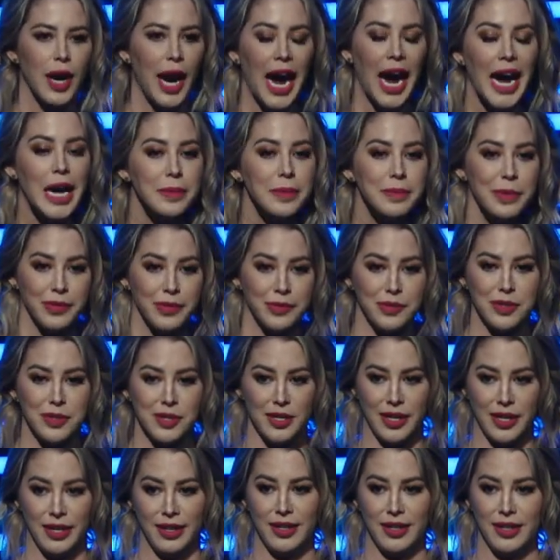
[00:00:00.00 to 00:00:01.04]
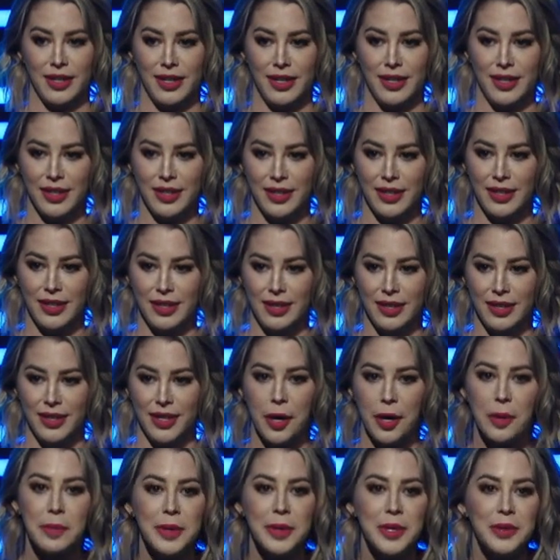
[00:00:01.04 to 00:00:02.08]
had before:
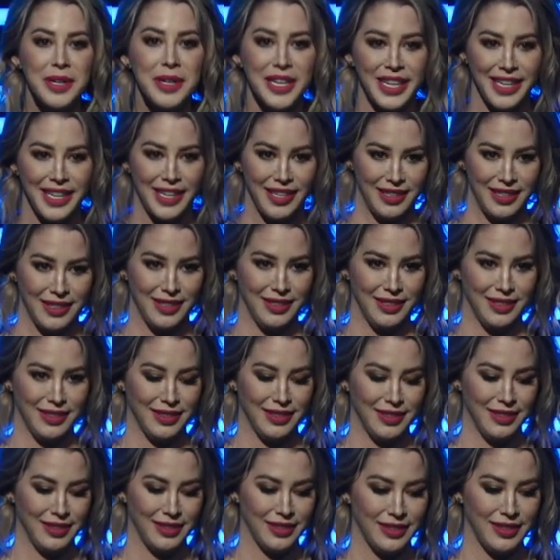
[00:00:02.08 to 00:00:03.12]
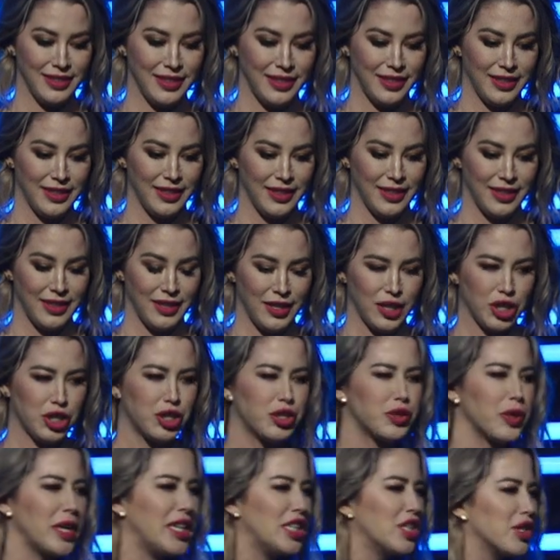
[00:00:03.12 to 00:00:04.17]
community.
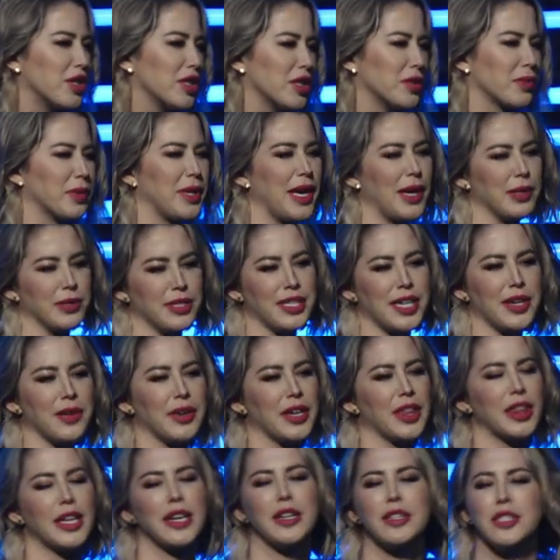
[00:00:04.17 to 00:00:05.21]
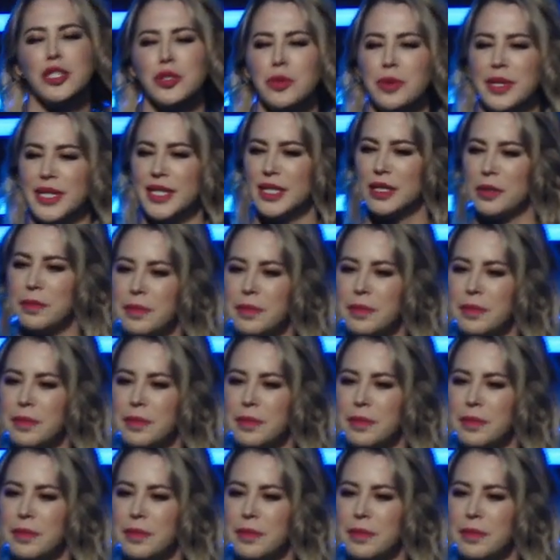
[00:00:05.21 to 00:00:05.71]
Strangers were now sharing their stories